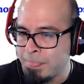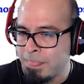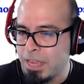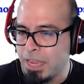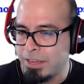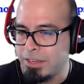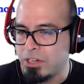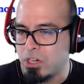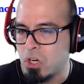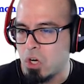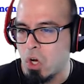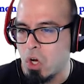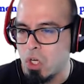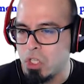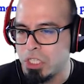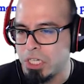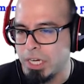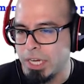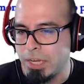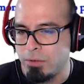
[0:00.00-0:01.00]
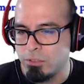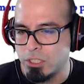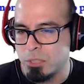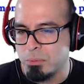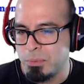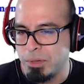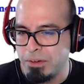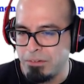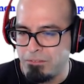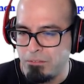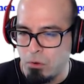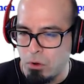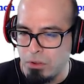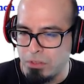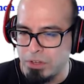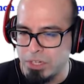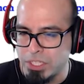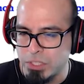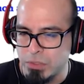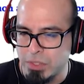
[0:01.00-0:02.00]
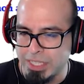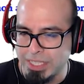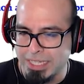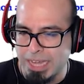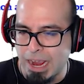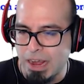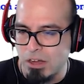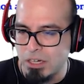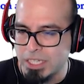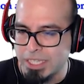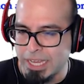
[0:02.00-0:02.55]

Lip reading: At your urging, it will spring forth into an entire